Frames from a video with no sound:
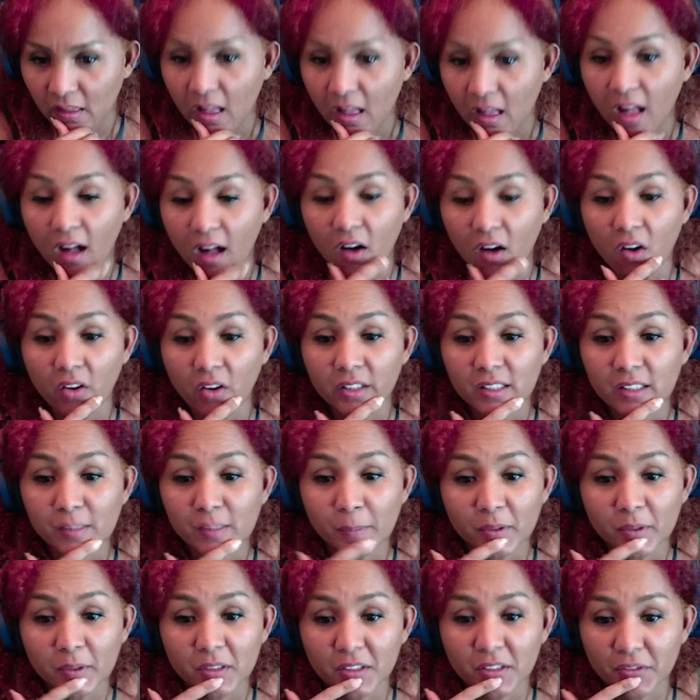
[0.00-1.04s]
Oh, on
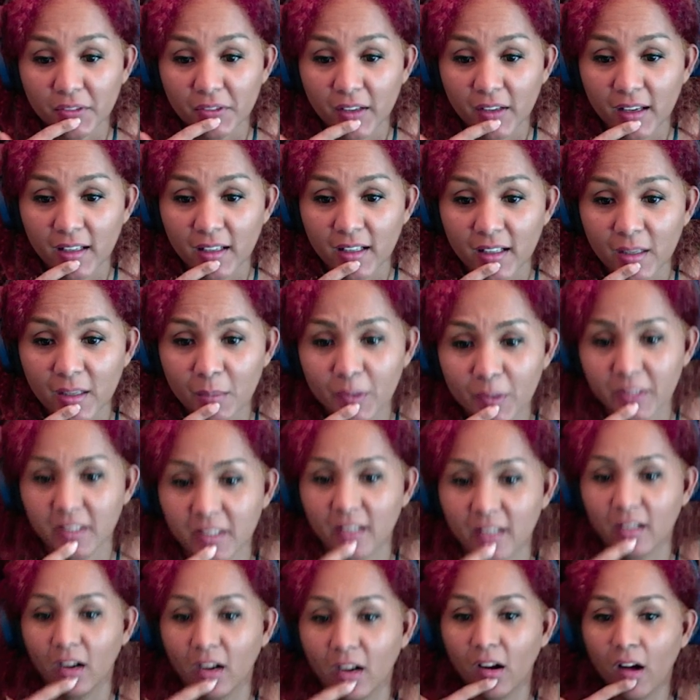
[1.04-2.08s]
Spotify every
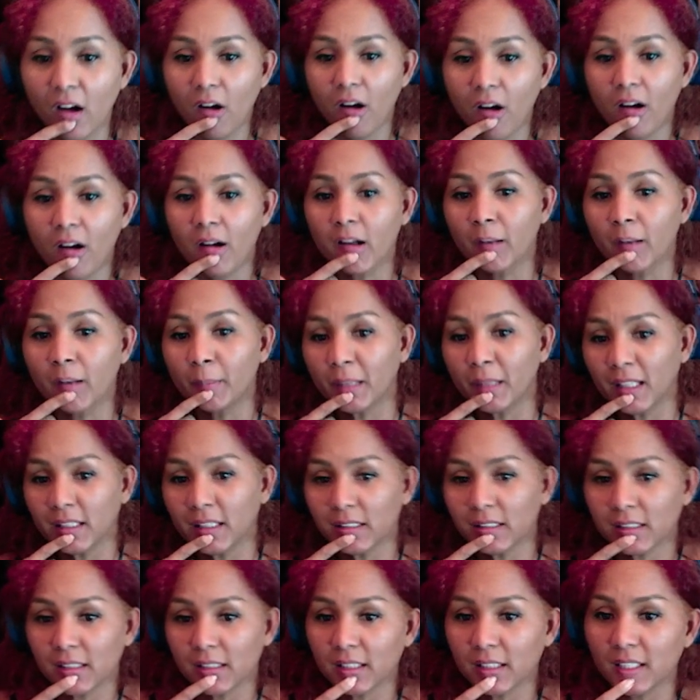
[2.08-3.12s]
day. Oh,
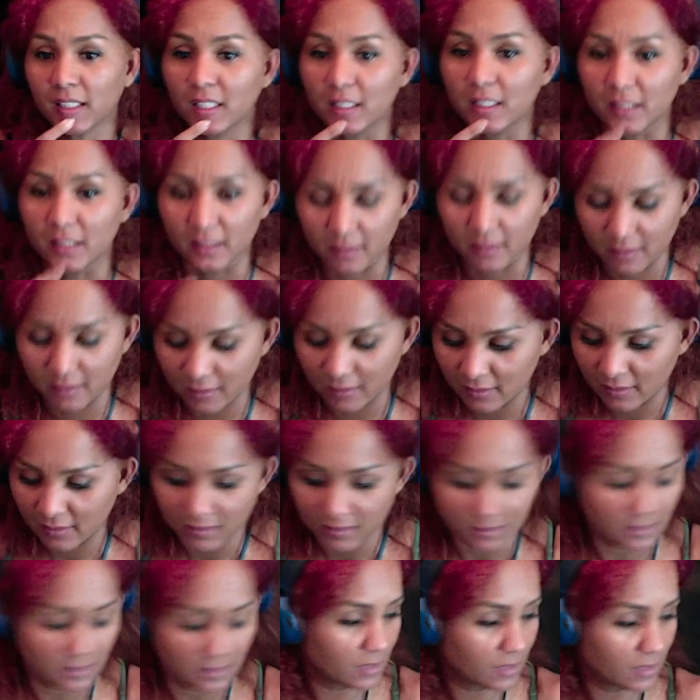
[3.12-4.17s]
amazing.
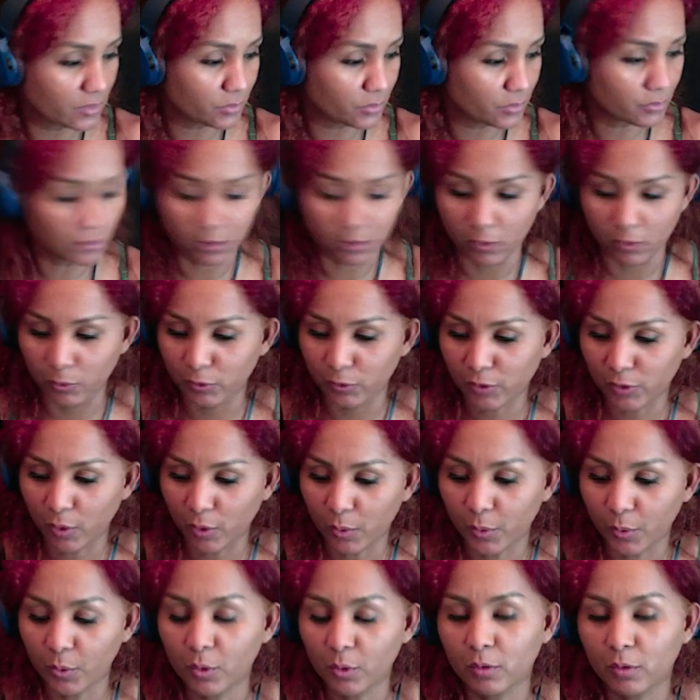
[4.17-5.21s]
That's true. So
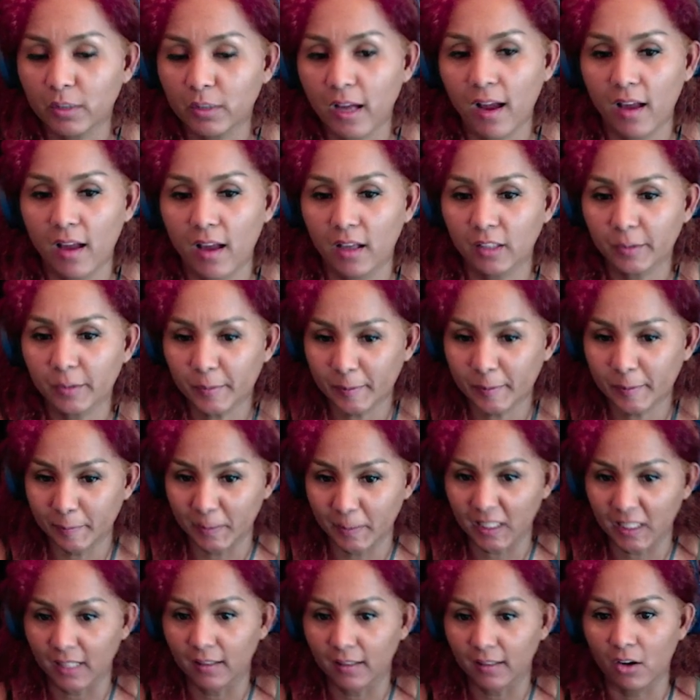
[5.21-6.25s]
cool. That helps
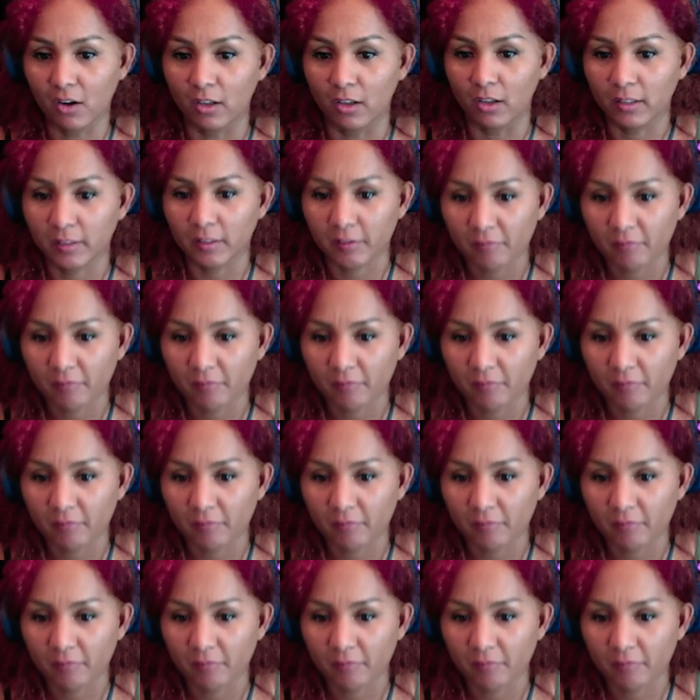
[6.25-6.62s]
me a lot.